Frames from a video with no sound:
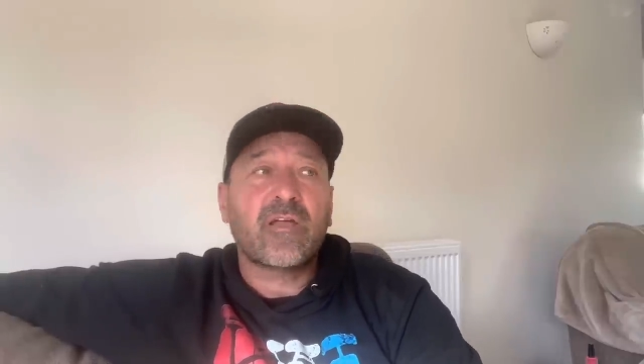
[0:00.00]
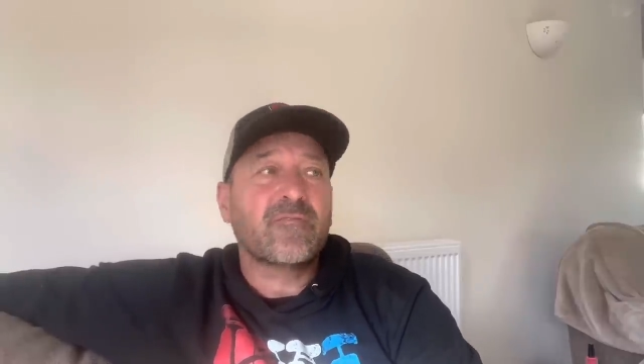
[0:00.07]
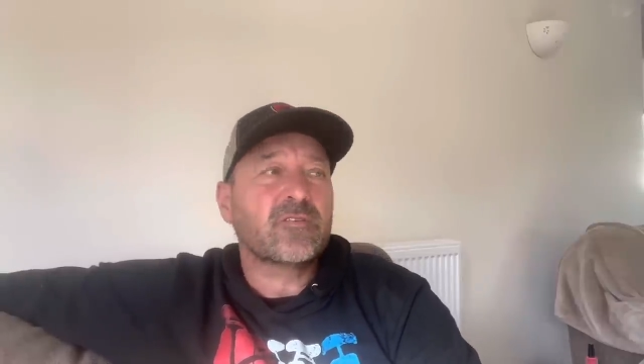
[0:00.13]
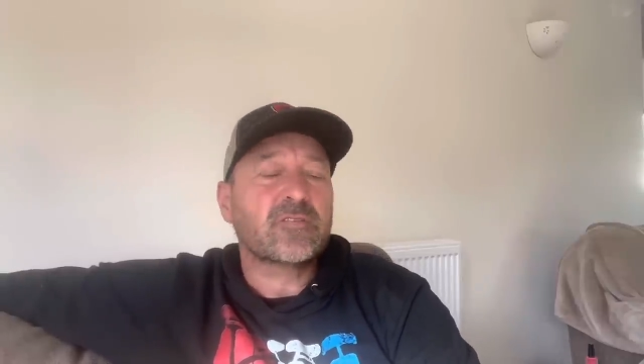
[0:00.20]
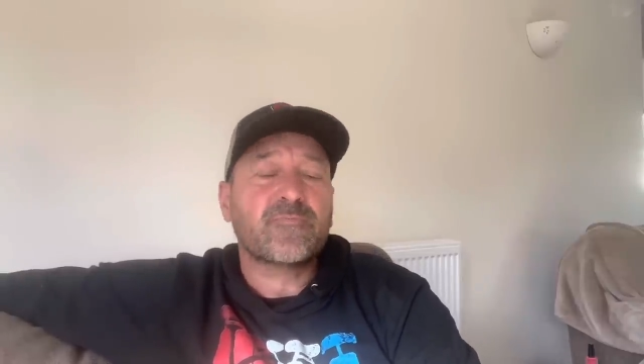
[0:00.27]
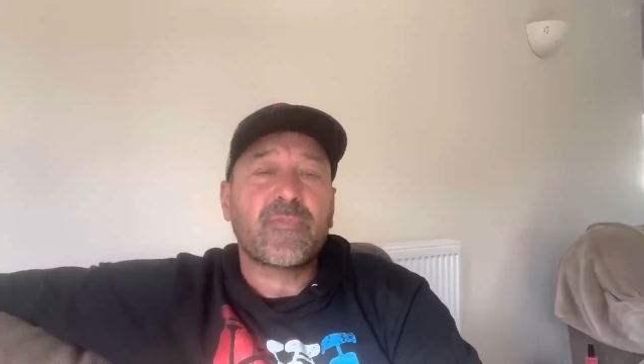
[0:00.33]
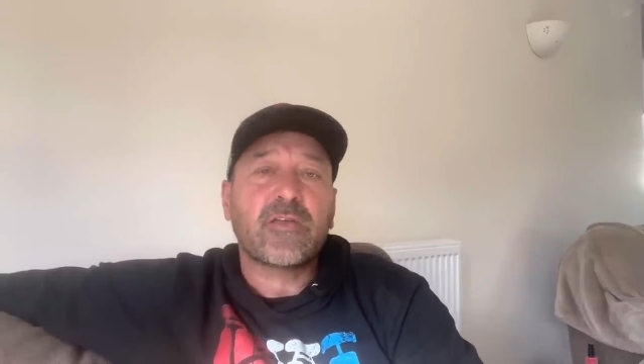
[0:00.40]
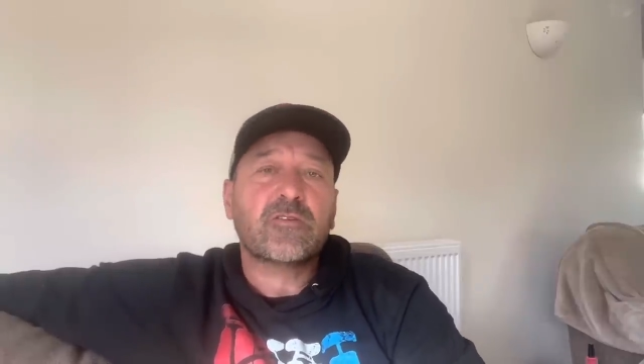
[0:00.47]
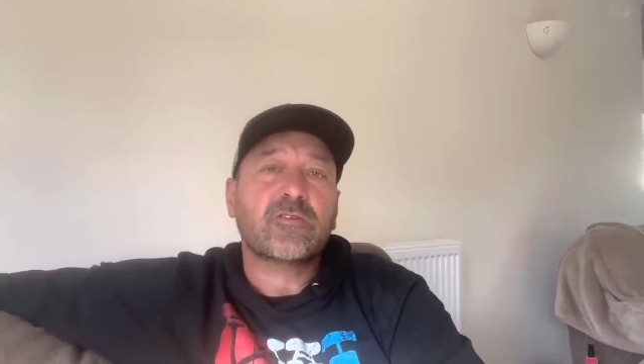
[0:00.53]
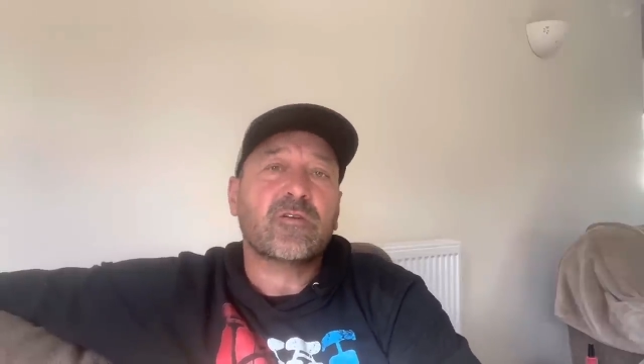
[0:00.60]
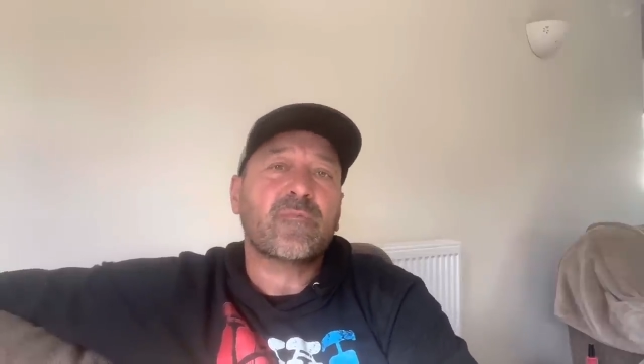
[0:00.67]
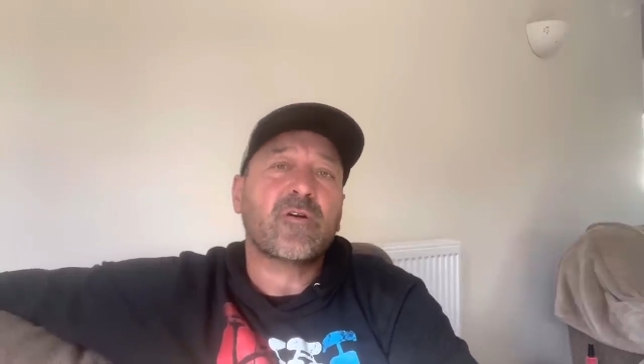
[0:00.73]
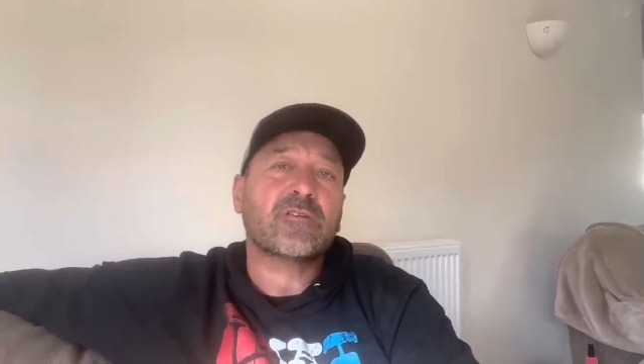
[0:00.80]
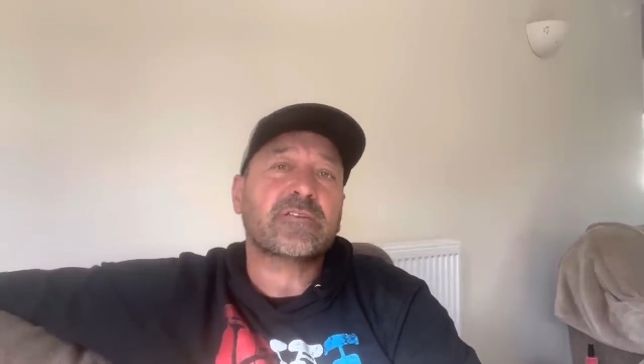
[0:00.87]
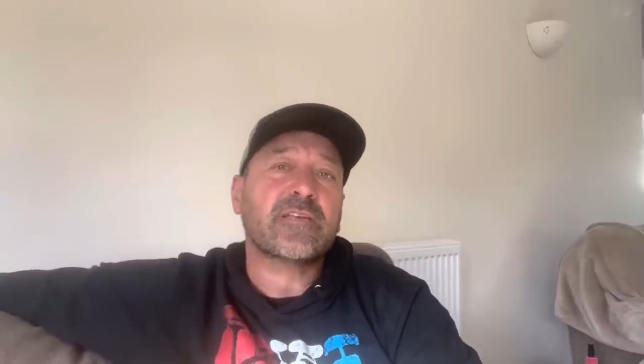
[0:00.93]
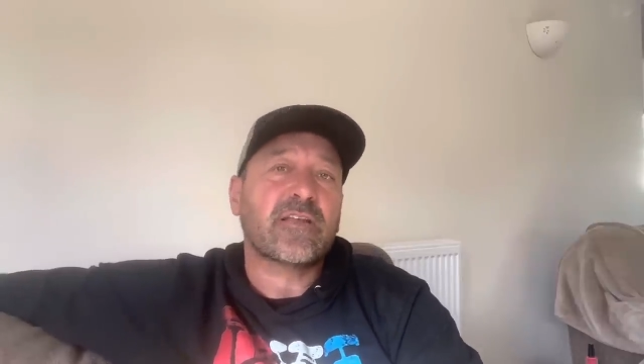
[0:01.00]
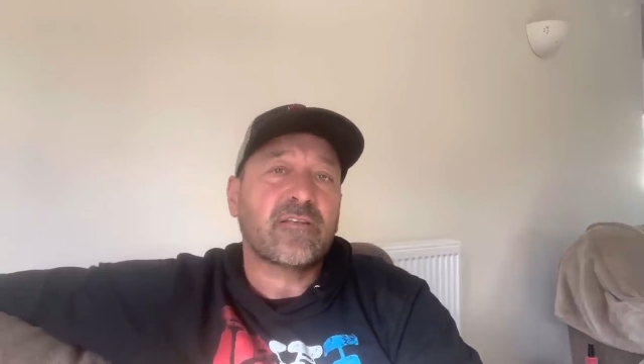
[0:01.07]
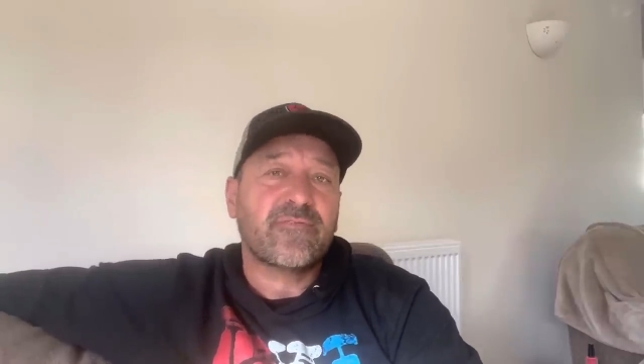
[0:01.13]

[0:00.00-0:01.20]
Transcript: I've just made sure my saddle